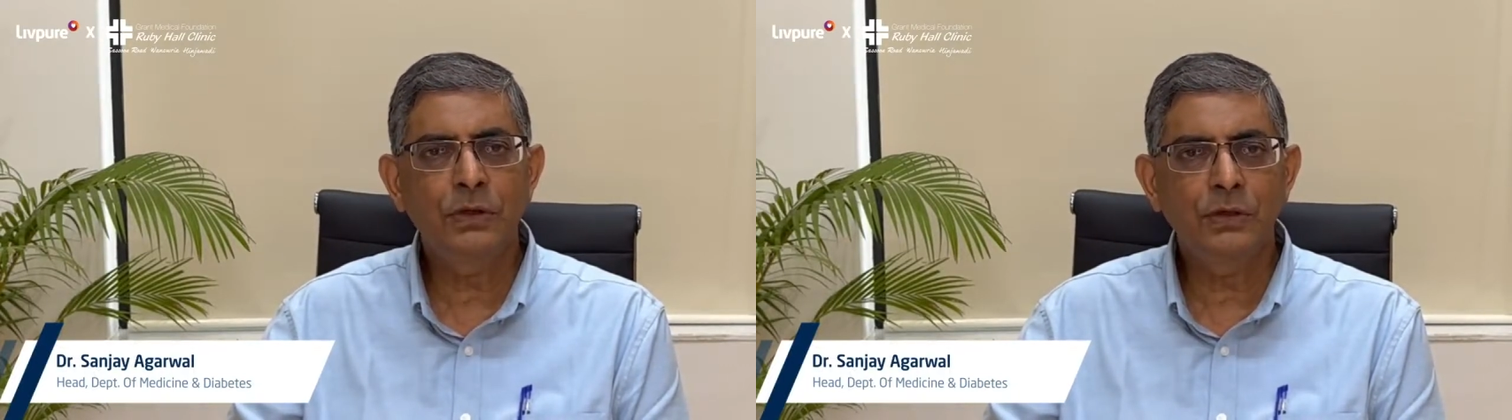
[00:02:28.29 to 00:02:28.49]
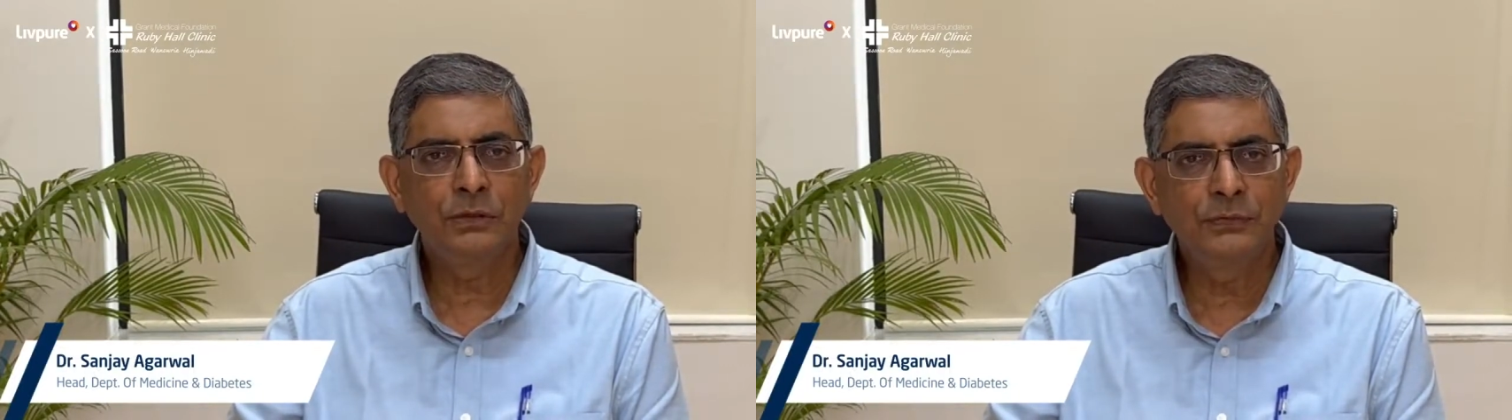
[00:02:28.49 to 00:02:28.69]

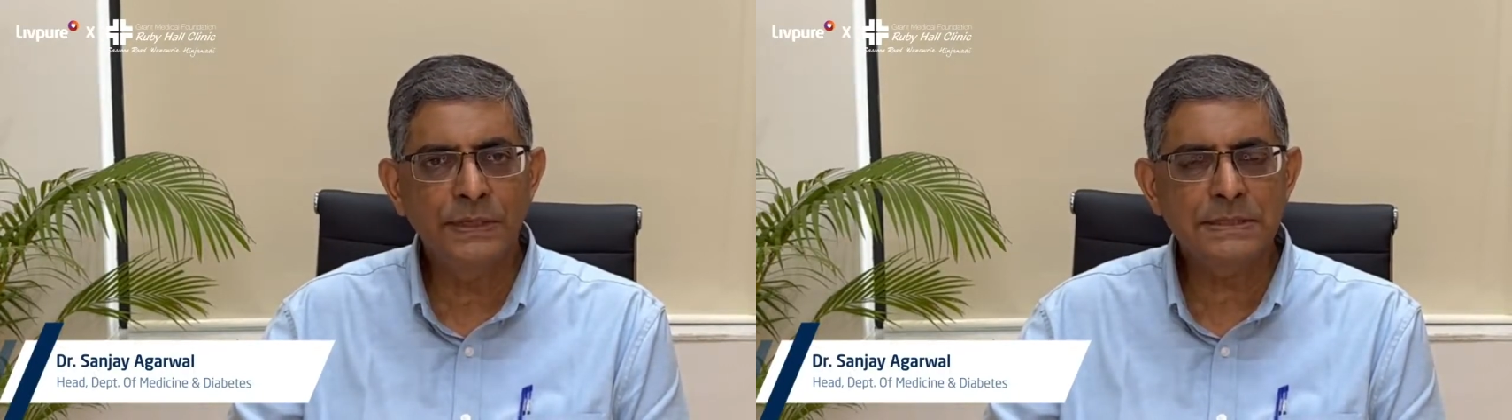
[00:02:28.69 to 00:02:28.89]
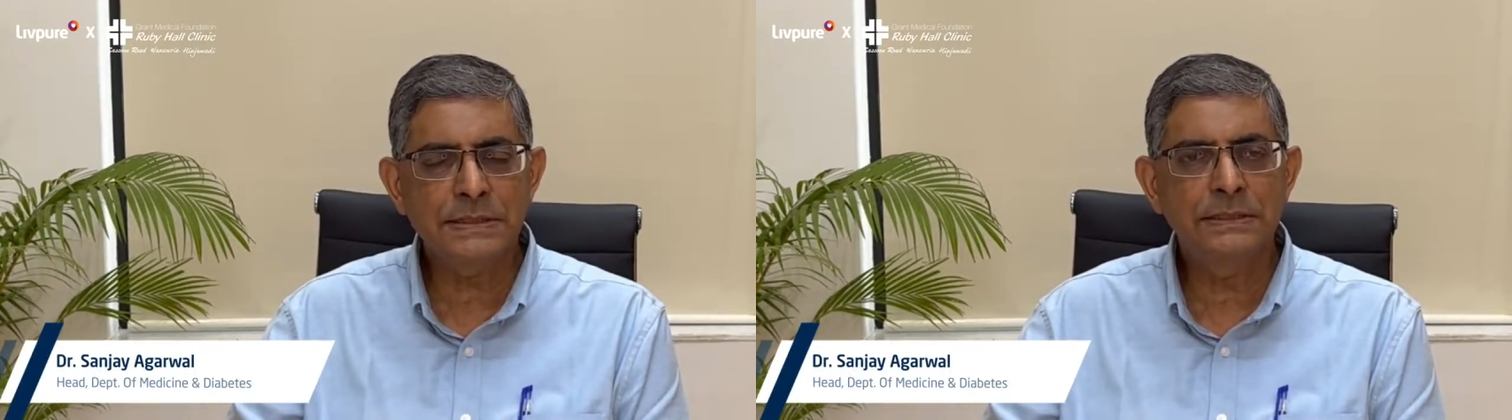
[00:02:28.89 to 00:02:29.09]

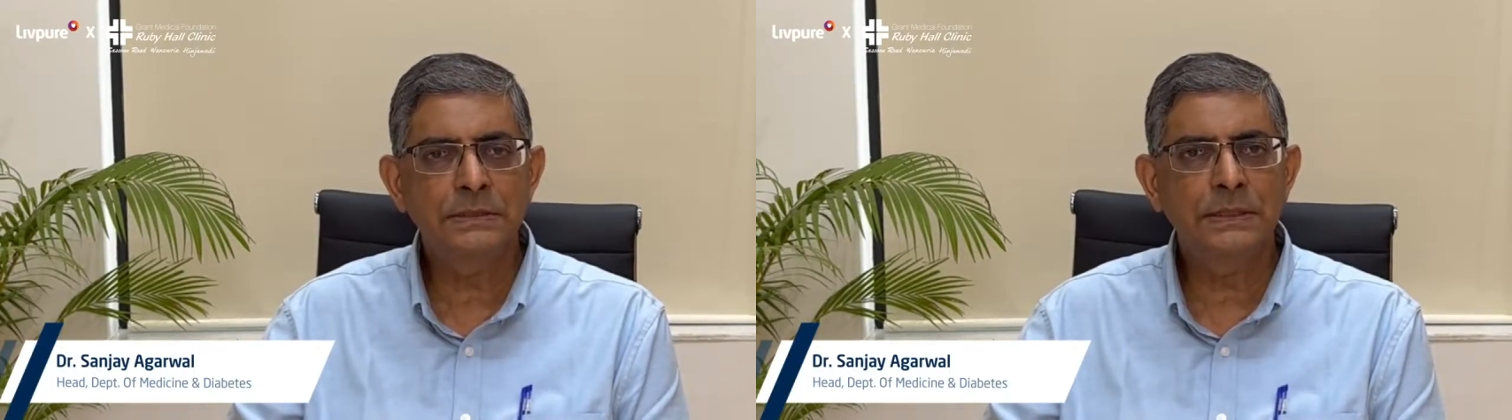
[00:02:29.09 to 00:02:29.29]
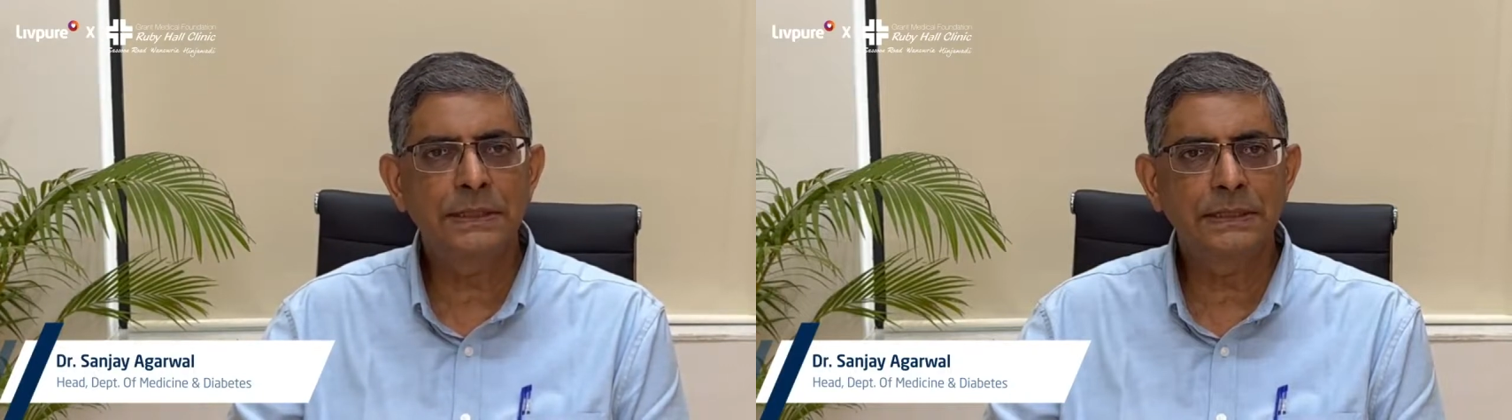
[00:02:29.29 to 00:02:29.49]
always
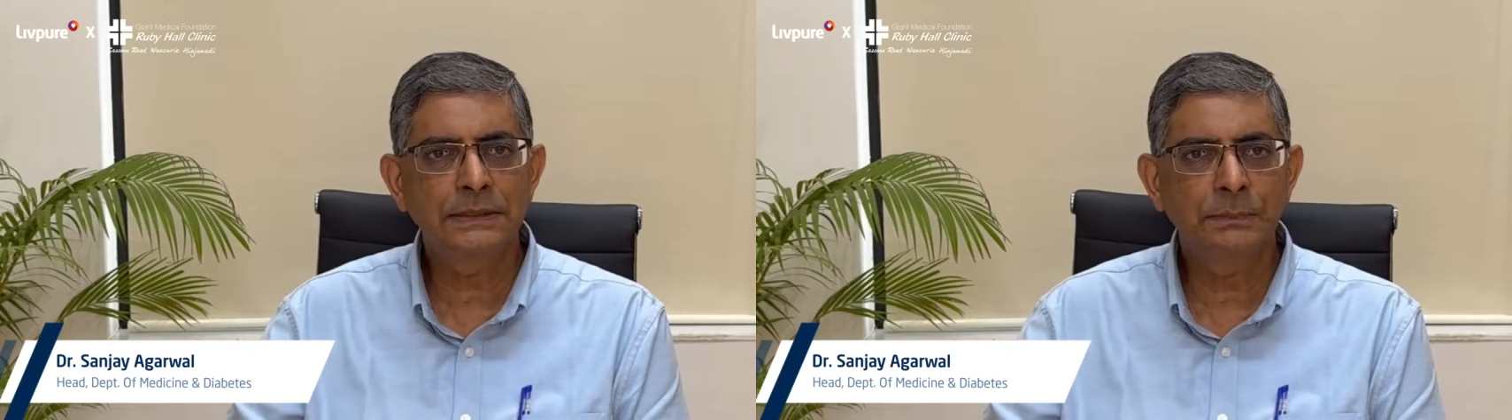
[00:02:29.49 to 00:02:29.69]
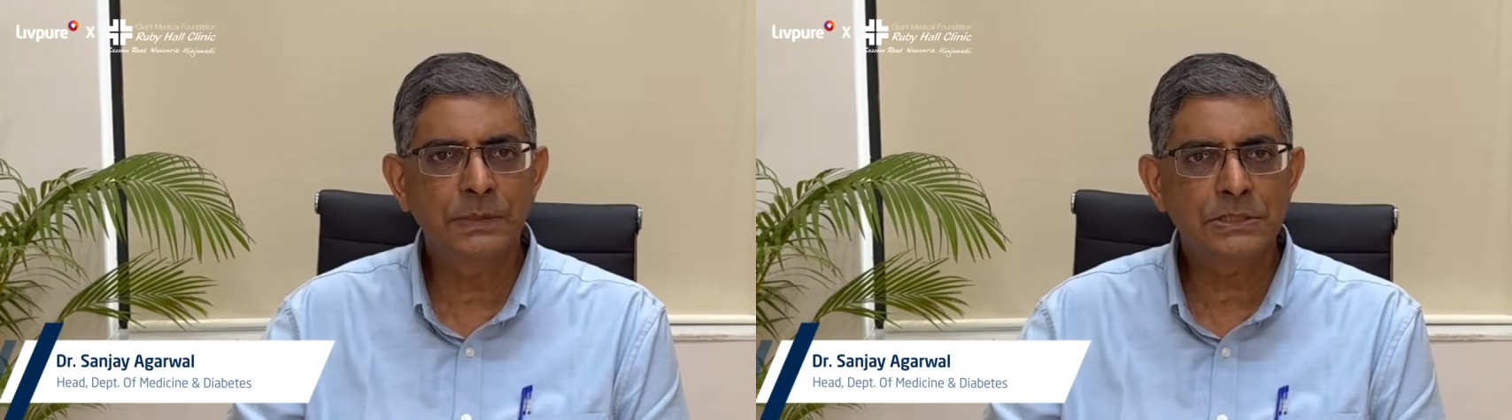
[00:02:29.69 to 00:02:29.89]
interrogate
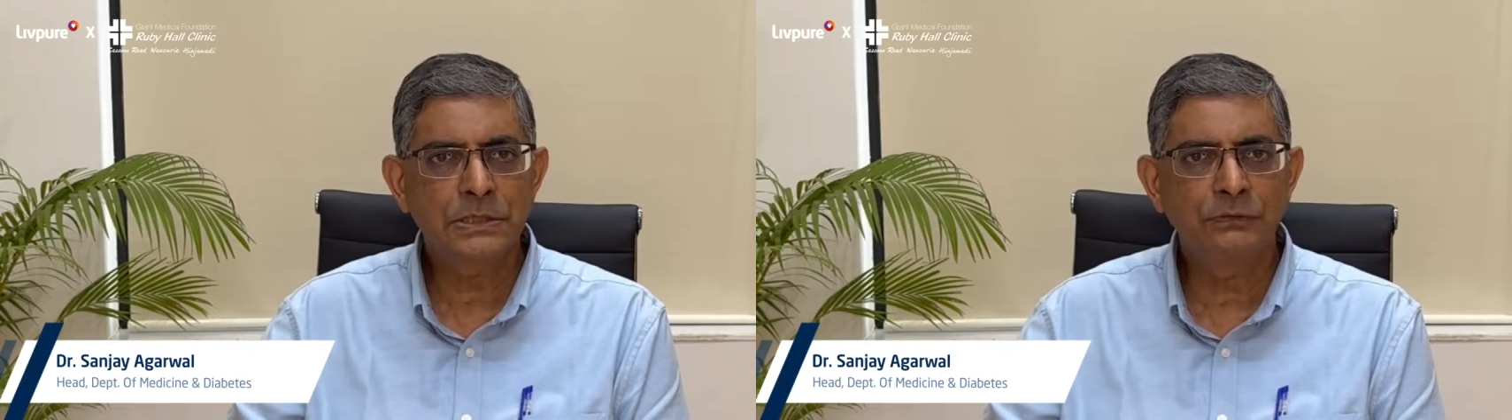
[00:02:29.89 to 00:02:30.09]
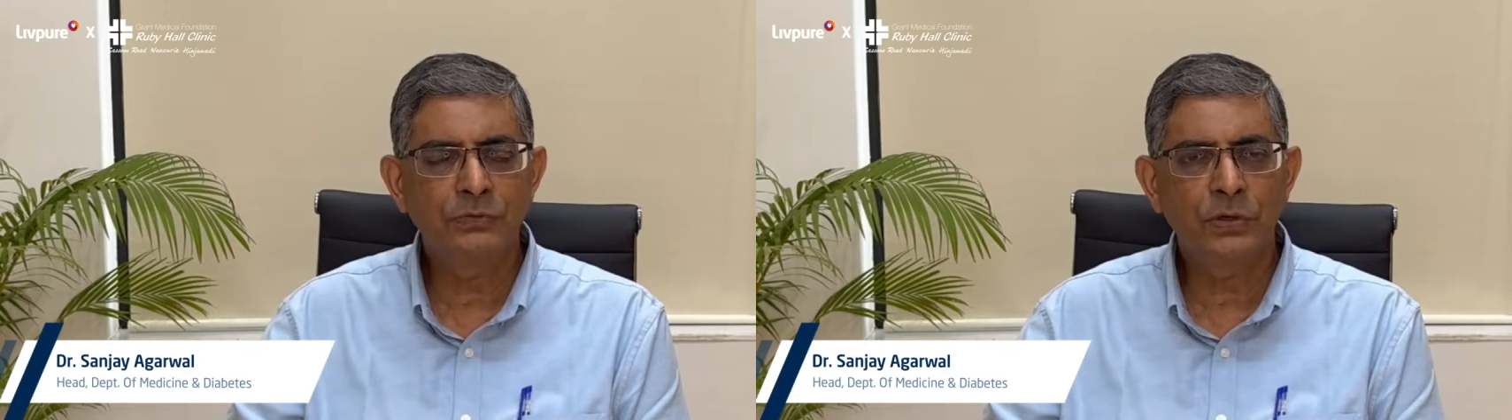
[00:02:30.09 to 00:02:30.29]
the
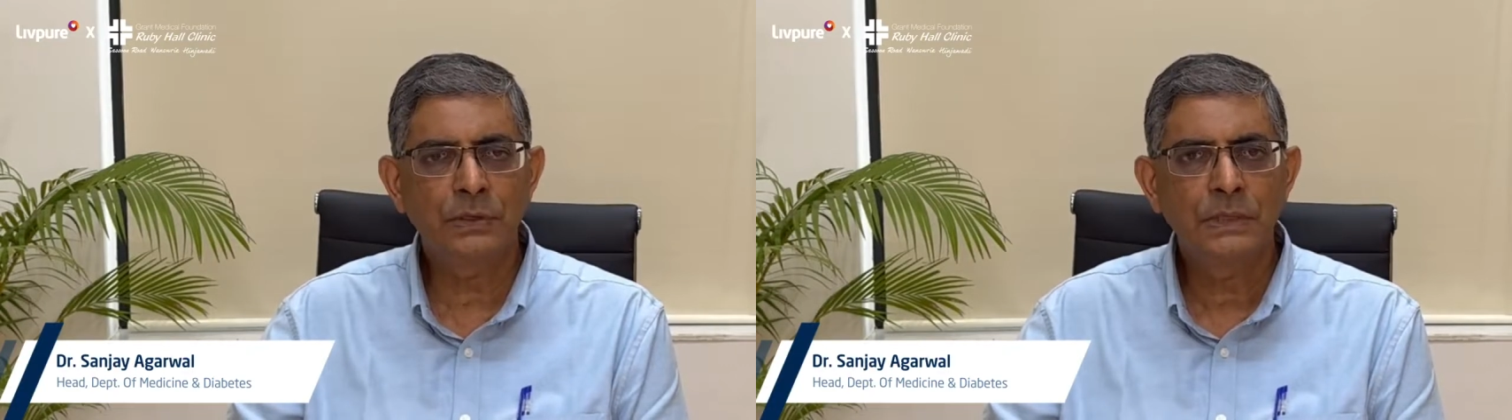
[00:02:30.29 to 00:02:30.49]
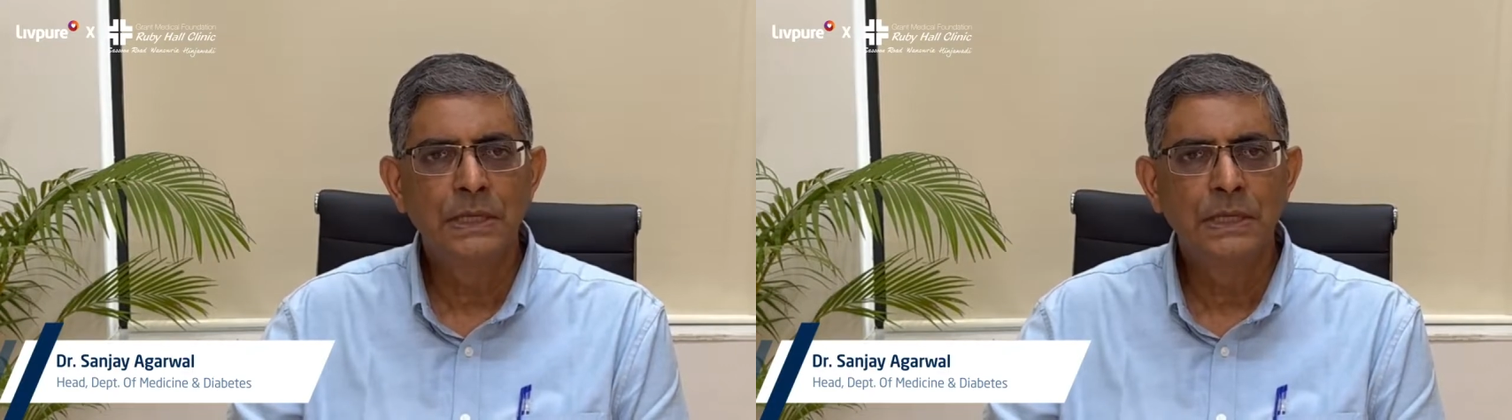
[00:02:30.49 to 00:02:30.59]
patient for